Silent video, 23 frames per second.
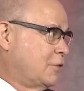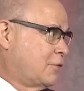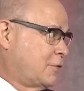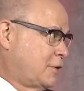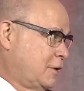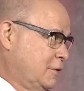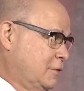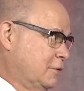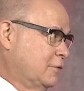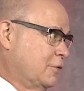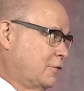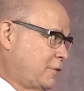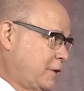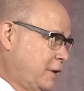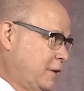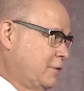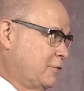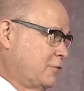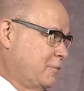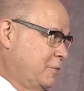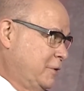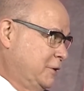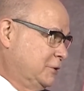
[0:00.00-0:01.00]
still
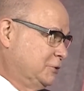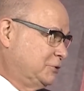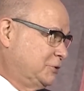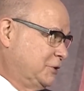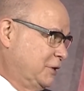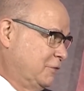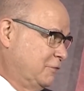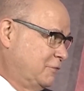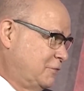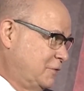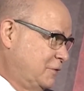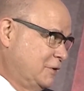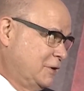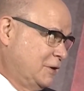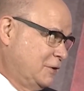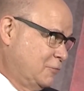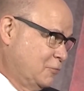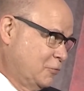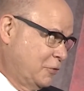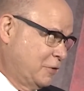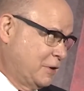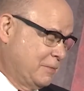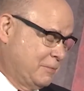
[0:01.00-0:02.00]
salesman in chief. You needn't
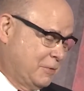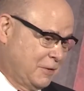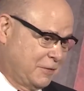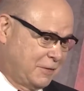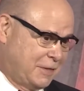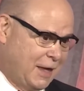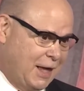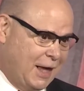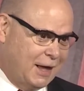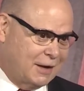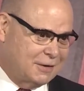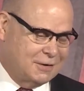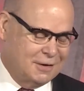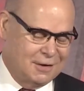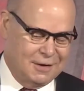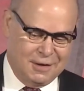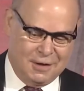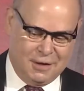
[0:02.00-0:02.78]
worry about that.